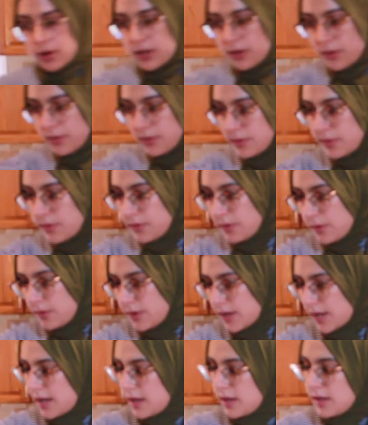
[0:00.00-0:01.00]
you.
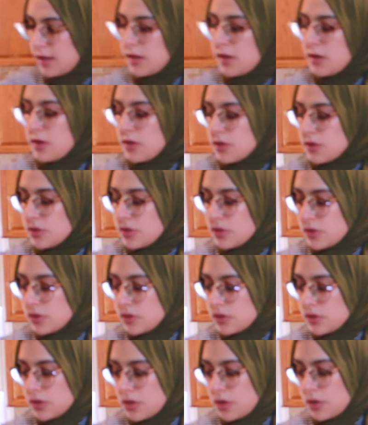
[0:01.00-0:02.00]
Okay,
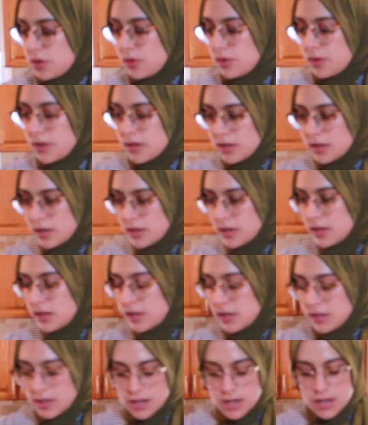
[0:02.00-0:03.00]
so
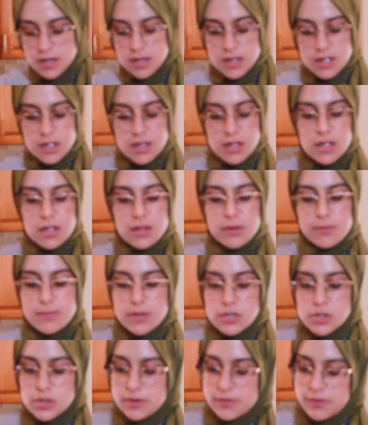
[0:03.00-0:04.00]

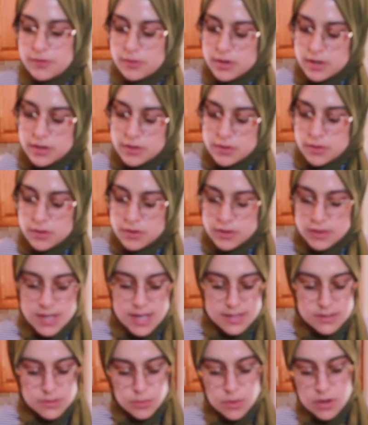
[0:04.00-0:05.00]
measure it for you.
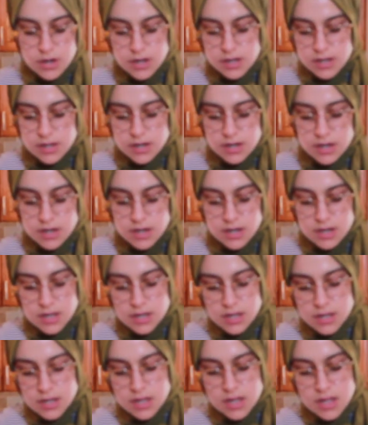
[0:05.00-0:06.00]
That's 1.
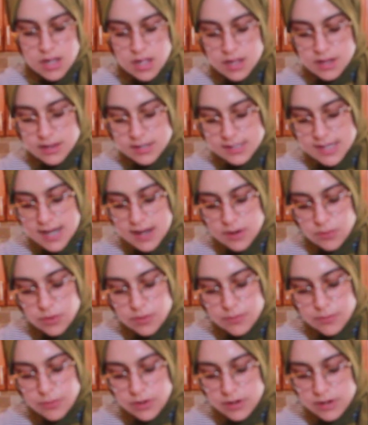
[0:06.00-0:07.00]
Let's add
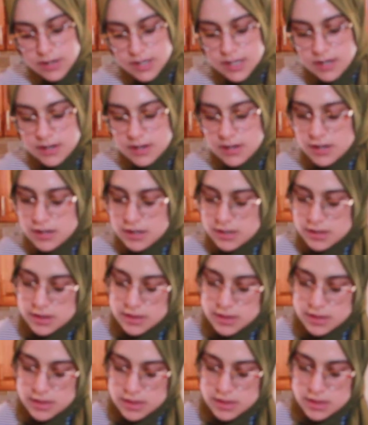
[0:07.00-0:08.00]
1 more in here.
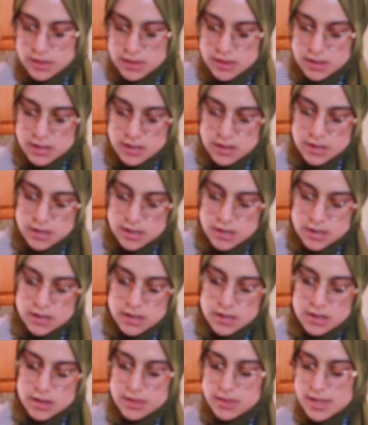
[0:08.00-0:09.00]

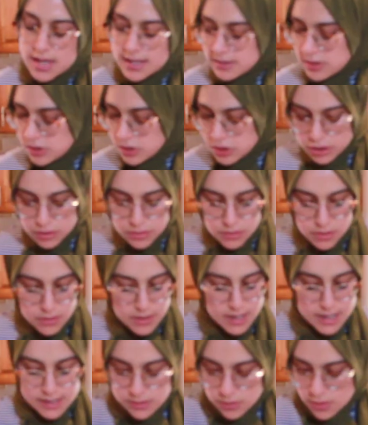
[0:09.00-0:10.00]
That's 2.
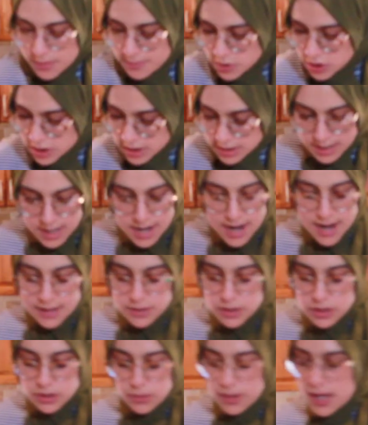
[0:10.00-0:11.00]
Okay, so I'm just gonna add
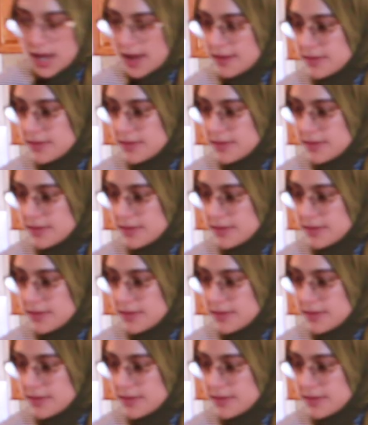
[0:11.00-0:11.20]
2. We have